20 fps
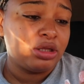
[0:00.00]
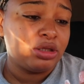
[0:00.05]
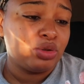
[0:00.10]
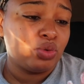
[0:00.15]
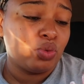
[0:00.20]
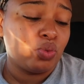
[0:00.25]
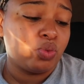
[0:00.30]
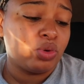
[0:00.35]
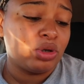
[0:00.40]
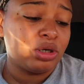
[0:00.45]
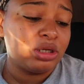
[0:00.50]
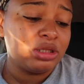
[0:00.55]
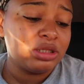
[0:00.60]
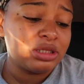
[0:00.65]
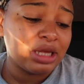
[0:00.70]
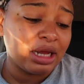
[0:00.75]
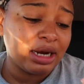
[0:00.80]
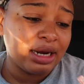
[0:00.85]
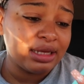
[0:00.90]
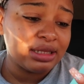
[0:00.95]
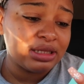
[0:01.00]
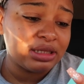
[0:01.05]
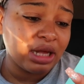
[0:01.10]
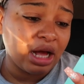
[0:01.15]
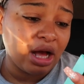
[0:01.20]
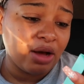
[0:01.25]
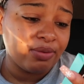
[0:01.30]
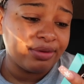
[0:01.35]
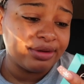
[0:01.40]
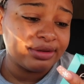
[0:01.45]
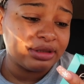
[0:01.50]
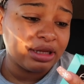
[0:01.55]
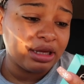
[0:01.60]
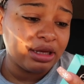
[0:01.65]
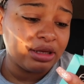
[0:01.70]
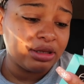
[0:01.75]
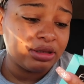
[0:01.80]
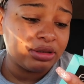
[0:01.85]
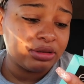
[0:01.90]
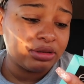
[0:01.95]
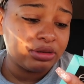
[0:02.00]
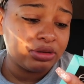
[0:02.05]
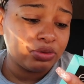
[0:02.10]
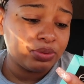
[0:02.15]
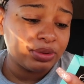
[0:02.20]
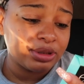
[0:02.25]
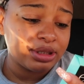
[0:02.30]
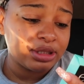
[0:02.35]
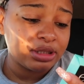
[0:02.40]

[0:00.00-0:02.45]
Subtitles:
The ones that I saw was like super